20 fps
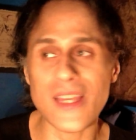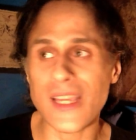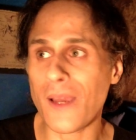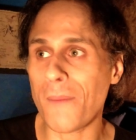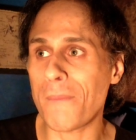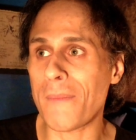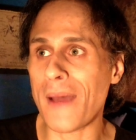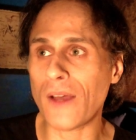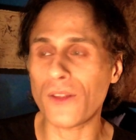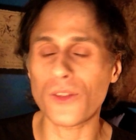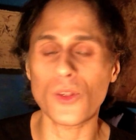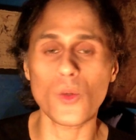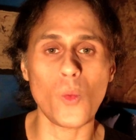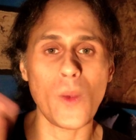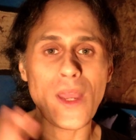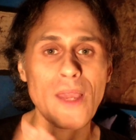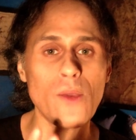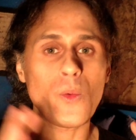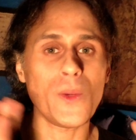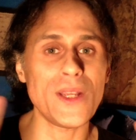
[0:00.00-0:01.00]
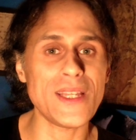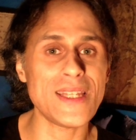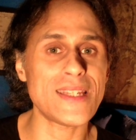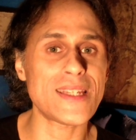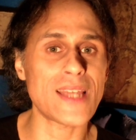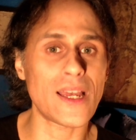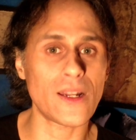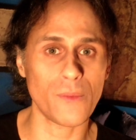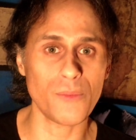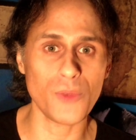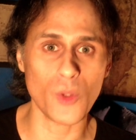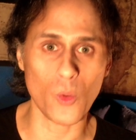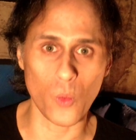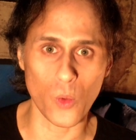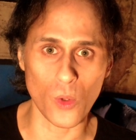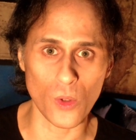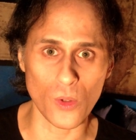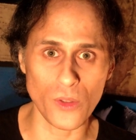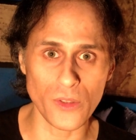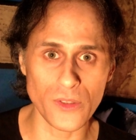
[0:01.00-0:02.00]
about the way we set up the
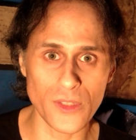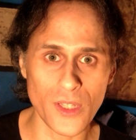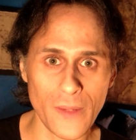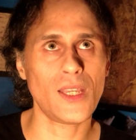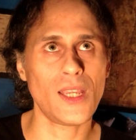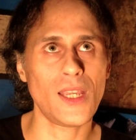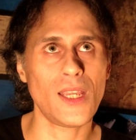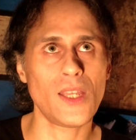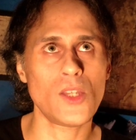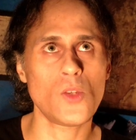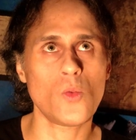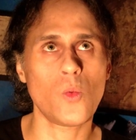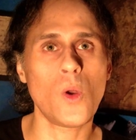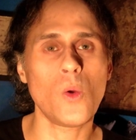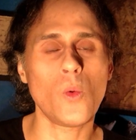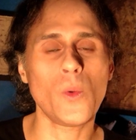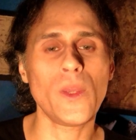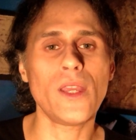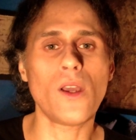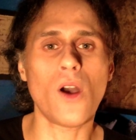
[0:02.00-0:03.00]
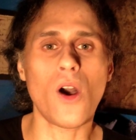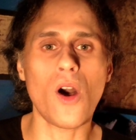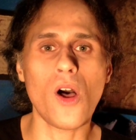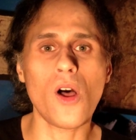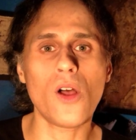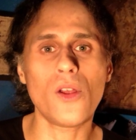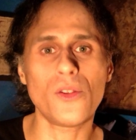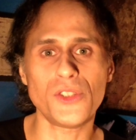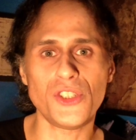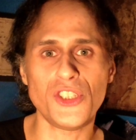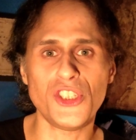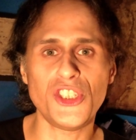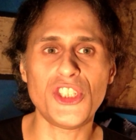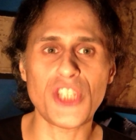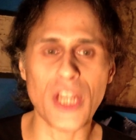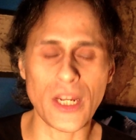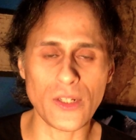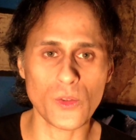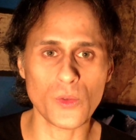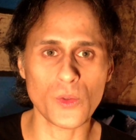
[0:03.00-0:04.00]
world is what we all
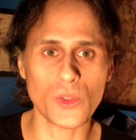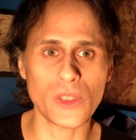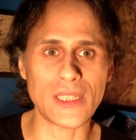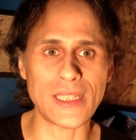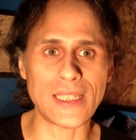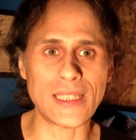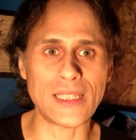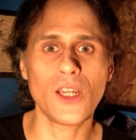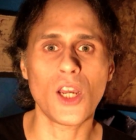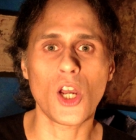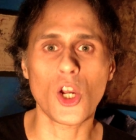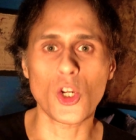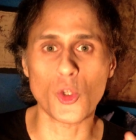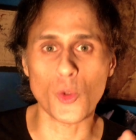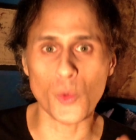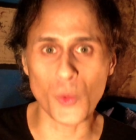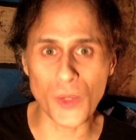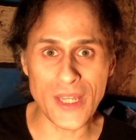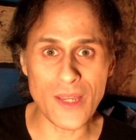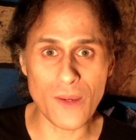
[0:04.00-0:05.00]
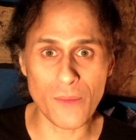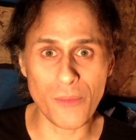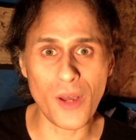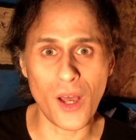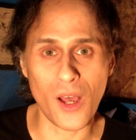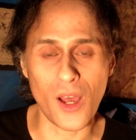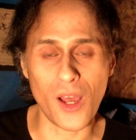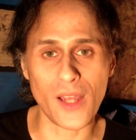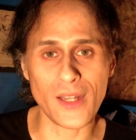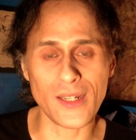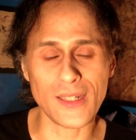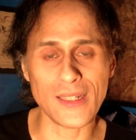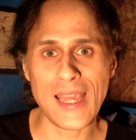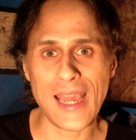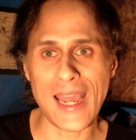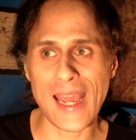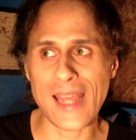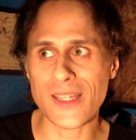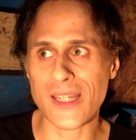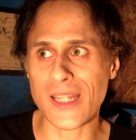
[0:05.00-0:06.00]
generally agree upon
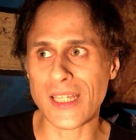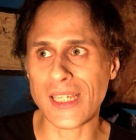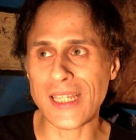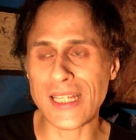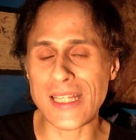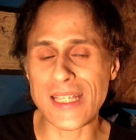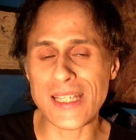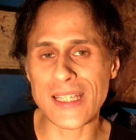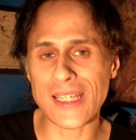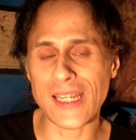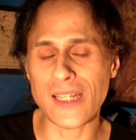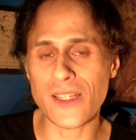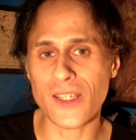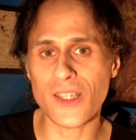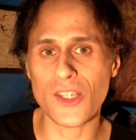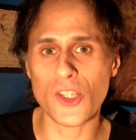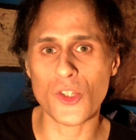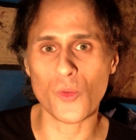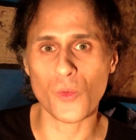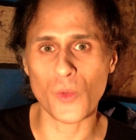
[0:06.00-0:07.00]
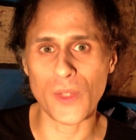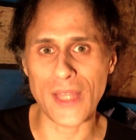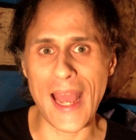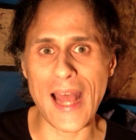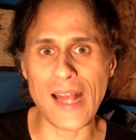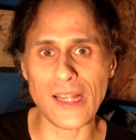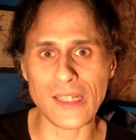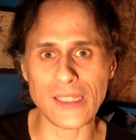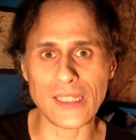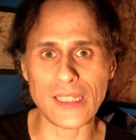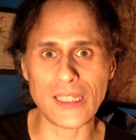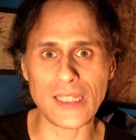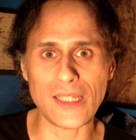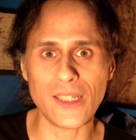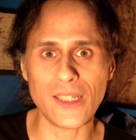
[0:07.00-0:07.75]
as the consensus reality